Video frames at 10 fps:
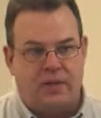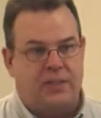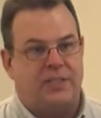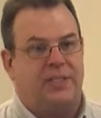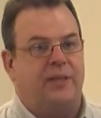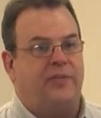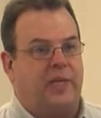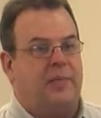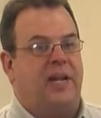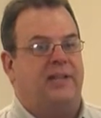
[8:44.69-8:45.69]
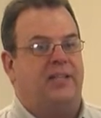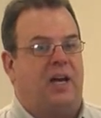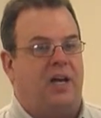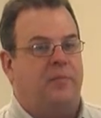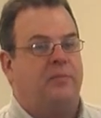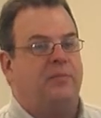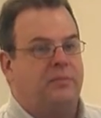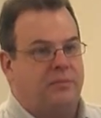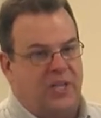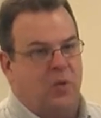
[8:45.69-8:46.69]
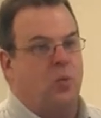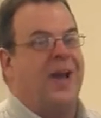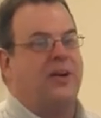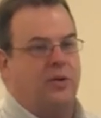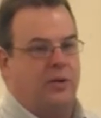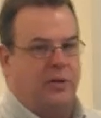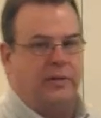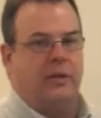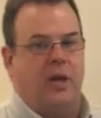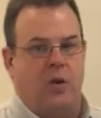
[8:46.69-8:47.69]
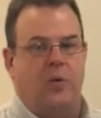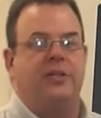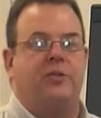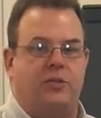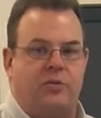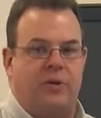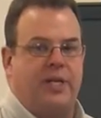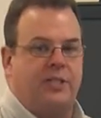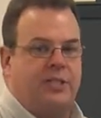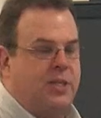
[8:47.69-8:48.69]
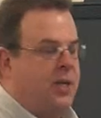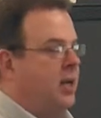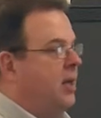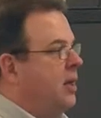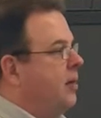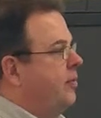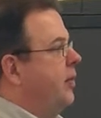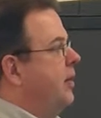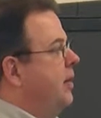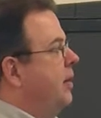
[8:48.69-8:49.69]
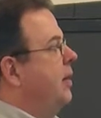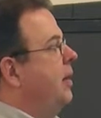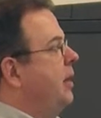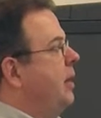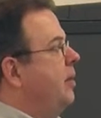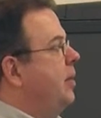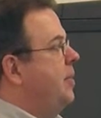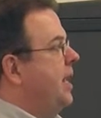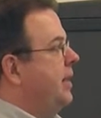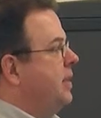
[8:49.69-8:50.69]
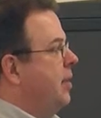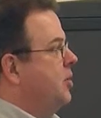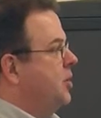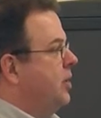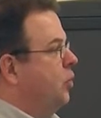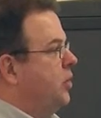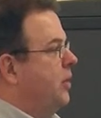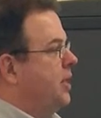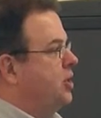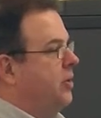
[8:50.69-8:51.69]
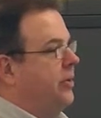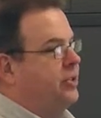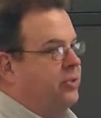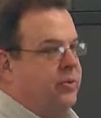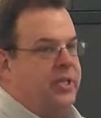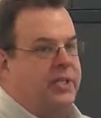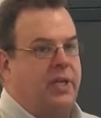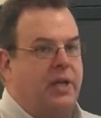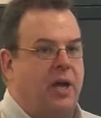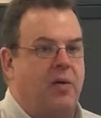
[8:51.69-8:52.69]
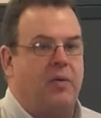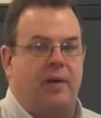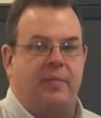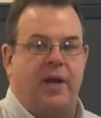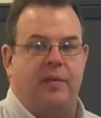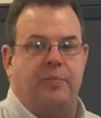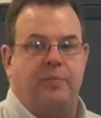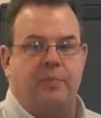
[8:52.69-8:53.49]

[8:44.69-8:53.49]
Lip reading: a significant amount of time, record low interest rates for amount of time. There's only one direction our interest rates can go. I'm not a